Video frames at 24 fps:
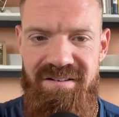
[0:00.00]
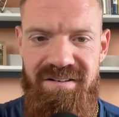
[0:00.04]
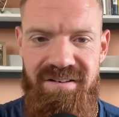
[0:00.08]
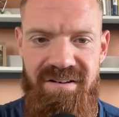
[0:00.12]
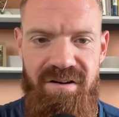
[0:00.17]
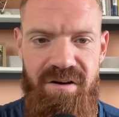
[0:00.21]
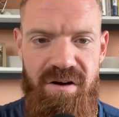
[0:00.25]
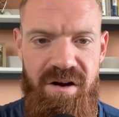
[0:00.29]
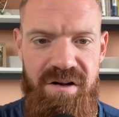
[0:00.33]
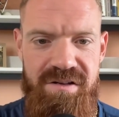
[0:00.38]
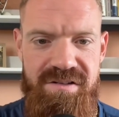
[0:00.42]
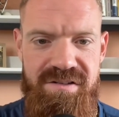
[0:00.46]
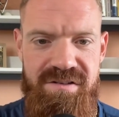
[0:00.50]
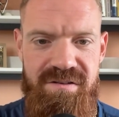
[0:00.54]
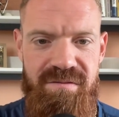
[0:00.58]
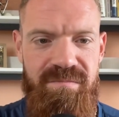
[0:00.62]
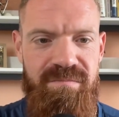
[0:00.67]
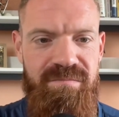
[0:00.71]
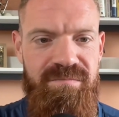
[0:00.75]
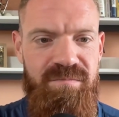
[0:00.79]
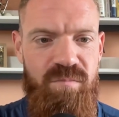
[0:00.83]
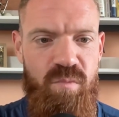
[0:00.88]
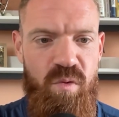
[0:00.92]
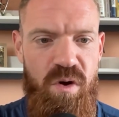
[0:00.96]

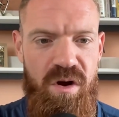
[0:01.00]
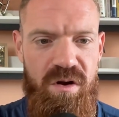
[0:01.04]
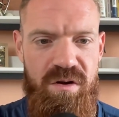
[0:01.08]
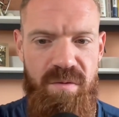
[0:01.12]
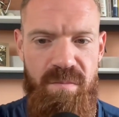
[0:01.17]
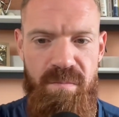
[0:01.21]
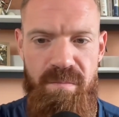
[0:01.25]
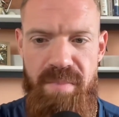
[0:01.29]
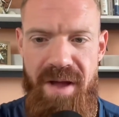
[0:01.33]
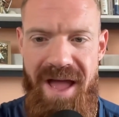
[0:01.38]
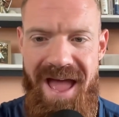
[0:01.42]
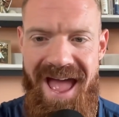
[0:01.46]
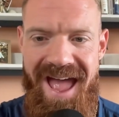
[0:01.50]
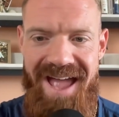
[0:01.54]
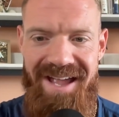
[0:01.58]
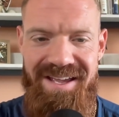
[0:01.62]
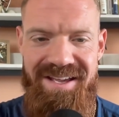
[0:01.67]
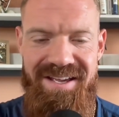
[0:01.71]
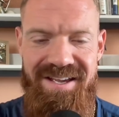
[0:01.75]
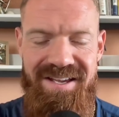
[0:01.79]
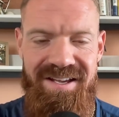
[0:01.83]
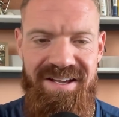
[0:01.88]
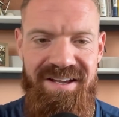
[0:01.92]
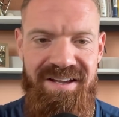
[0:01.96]
Awesome. Welcome
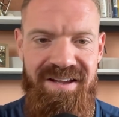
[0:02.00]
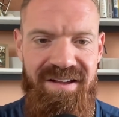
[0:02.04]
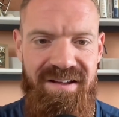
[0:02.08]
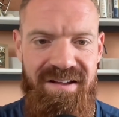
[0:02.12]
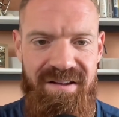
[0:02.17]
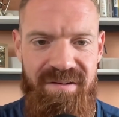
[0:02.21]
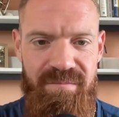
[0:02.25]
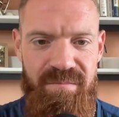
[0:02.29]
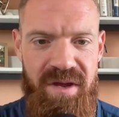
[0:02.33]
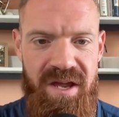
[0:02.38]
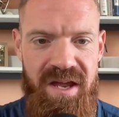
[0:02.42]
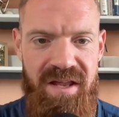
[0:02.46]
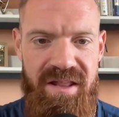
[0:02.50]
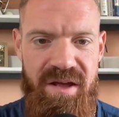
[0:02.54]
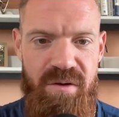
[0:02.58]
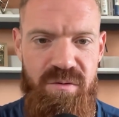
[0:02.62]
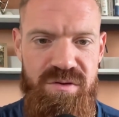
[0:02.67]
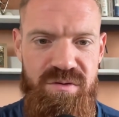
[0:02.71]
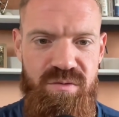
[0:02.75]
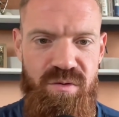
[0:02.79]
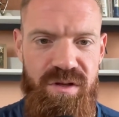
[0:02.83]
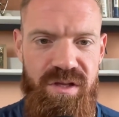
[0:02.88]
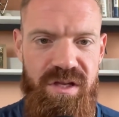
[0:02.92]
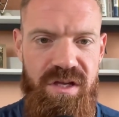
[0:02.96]
back. Man, that
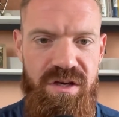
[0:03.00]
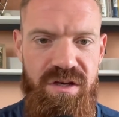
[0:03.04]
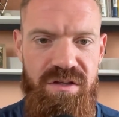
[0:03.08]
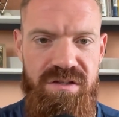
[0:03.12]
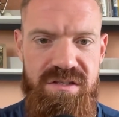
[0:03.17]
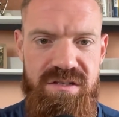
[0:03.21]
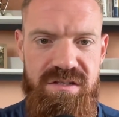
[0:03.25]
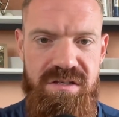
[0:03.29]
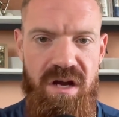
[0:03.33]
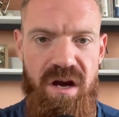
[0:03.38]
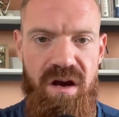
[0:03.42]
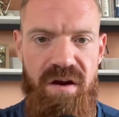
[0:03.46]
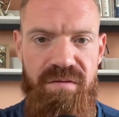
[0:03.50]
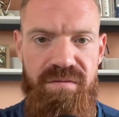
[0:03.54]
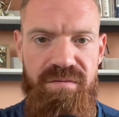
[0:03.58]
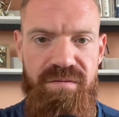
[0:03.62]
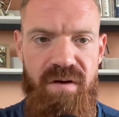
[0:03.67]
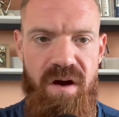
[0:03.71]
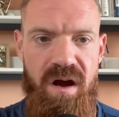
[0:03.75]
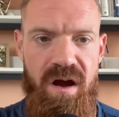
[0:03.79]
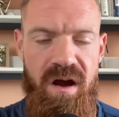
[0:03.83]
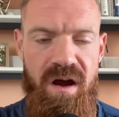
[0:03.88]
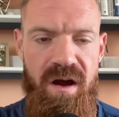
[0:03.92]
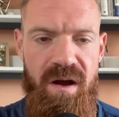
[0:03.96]
was really good stuff.
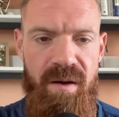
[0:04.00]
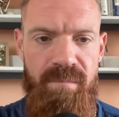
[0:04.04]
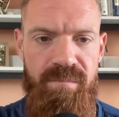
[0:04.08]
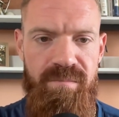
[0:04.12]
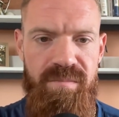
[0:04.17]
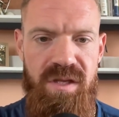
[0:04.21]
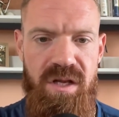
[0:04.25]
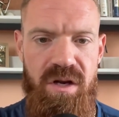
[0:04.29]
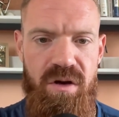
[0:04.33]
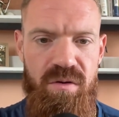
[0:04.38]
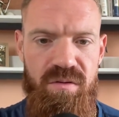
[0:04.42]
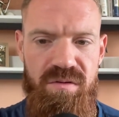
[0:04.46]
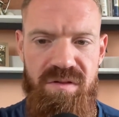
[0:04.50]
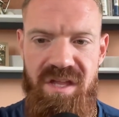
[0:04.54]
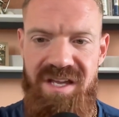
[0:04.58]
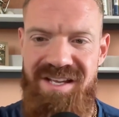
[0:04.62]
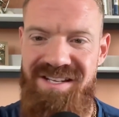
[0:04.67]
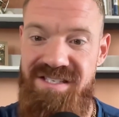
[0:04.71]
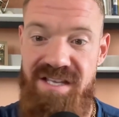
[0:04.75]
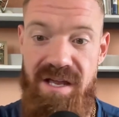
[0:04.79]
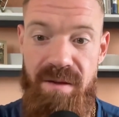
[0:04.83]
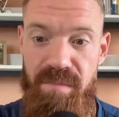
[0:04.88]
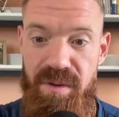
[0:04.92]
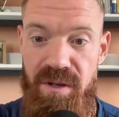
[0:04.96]

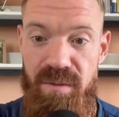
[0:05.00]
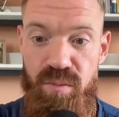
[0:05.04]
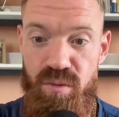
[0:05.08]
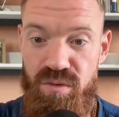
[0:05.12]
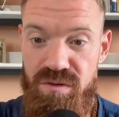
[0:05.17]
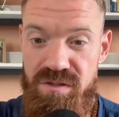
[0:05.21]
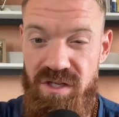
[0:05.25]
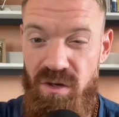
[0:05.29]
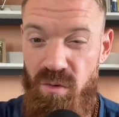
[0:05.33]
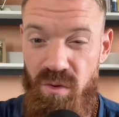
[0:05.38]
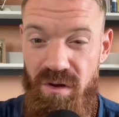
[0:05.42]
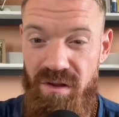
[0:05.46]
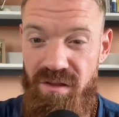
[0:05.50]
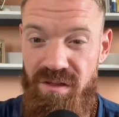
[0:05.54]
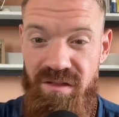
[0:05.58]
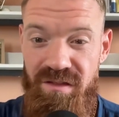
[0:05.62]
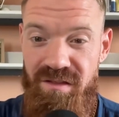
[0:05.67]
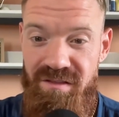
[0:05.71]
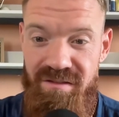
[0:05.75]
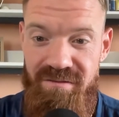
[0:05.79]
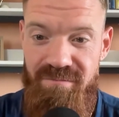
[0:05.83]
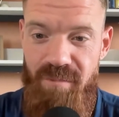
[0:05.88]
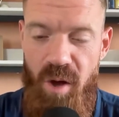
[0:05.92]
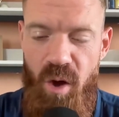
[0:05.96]
Things that people deal with
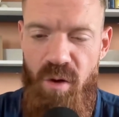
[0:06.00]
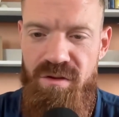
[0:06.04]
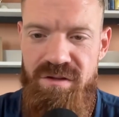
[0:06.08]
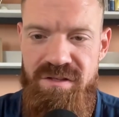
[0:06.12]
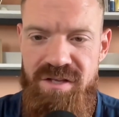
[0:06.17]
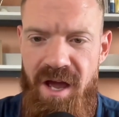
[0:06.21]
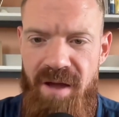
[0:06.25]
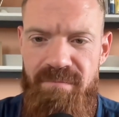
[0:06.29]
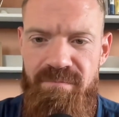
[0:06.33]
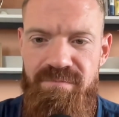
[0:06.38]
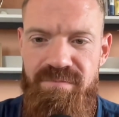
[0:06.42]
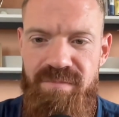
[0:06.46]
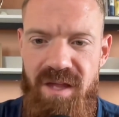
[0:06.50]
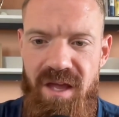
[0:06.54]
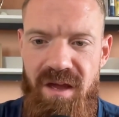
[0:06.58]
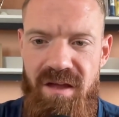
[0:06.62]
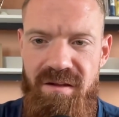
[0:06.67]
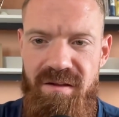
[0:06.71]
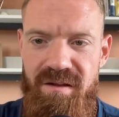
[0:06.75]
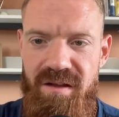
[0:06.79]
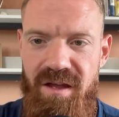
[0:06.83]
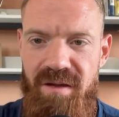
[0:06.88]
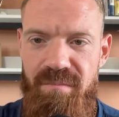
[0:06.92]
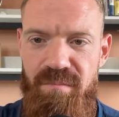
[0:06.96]
all the time.
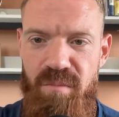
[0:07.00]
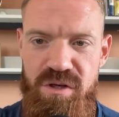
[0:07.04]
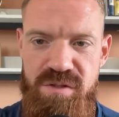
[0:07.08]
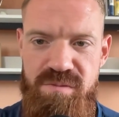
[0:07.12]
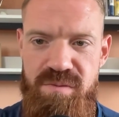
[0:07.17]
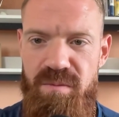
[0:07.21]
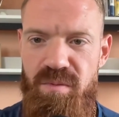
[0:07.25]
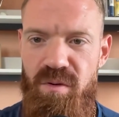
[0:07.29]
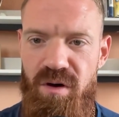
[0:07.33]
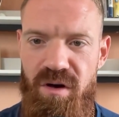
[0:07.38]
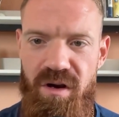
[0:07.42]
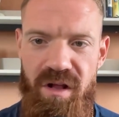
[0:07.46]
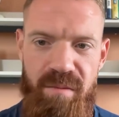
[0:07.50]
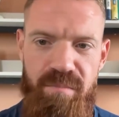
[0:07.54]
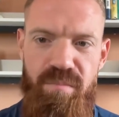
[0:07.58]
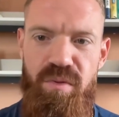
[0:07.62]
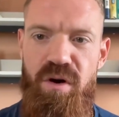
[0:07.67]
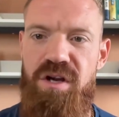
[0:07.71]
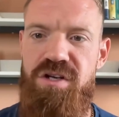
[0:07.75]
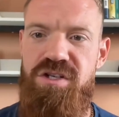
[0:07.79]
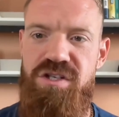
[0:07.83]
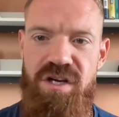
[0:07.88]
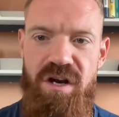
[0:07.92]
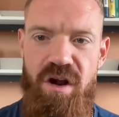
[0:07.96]
And like most people are like
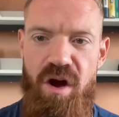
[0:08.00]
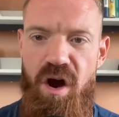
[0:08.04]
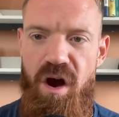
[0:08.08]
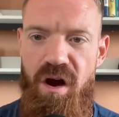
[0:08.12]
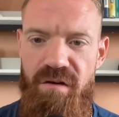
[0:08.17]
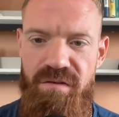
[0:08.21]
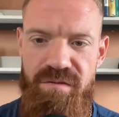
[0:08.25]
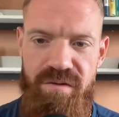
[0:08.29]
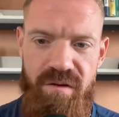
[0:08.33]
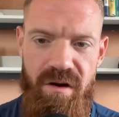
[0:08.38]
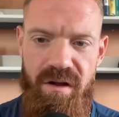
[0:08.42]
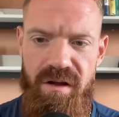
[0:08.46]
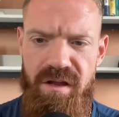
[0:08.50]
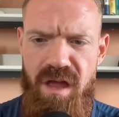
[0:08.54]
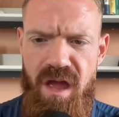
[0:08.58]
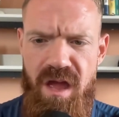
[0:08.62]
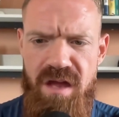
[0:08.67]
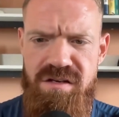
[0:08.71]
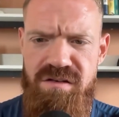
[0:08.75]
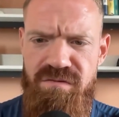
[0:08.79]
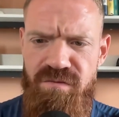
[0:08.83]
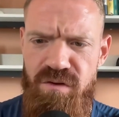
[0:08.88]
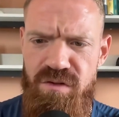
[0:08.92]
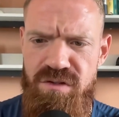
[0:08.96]
brushing off. They're like,
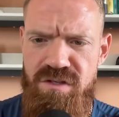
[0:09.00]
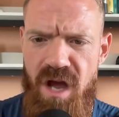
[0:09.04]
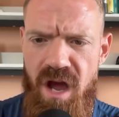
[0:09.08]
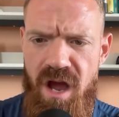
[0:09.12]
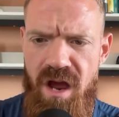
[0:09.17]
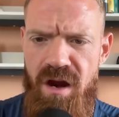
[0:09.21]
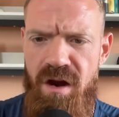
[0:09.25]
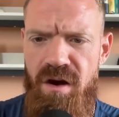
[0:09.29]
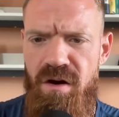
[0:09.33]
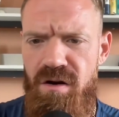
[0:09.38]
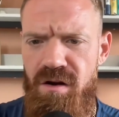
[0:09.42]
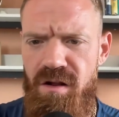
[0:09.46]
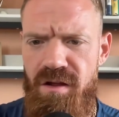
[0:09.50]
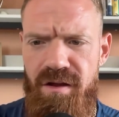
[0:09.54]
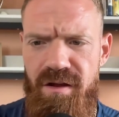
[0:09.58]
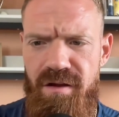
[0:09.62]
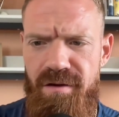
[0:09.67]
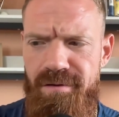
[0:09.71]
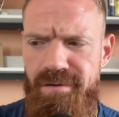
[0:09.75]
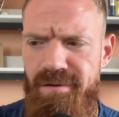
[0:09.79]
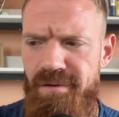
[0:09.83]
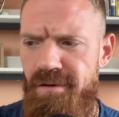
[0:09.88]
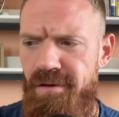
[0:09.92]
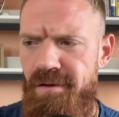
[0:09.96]
yeah, I just feel tired. Or like,
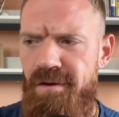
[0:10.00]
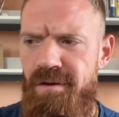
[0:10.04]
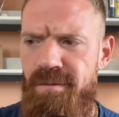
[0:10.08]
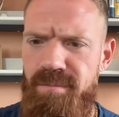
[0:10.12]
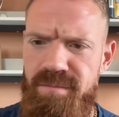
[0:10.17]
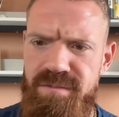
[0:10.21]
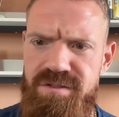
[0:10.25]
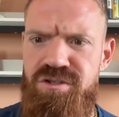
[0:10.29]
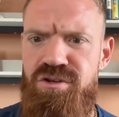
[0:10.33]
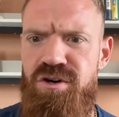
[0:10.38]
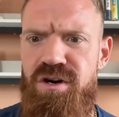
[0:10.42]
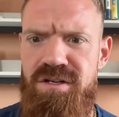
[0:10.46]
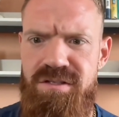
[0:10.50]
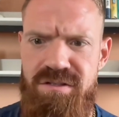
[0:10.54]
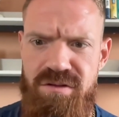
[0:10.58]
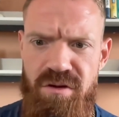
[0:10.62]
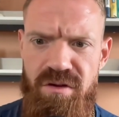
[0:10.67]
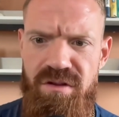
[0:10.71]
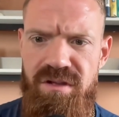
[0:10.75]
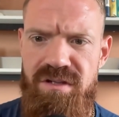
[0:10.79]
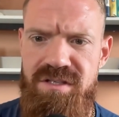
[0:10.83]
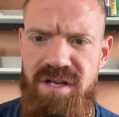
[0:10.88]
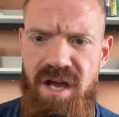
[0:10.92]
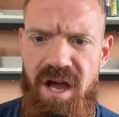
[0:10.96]
I'm stressed
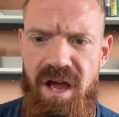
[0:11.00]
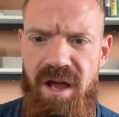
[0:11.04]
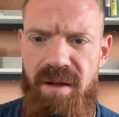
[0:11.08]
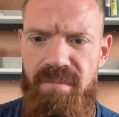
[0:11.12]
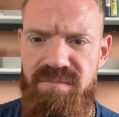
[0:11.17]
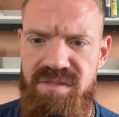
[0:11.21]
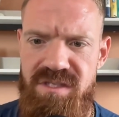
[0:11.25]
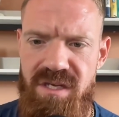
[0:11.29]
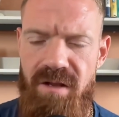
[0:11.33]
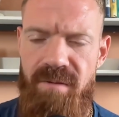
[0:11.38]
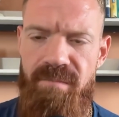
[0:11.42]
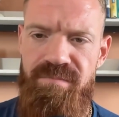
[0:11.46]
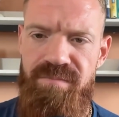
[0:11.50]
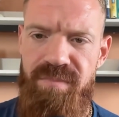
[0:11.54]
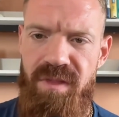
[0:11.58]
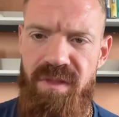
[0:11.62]
all the time. It's like,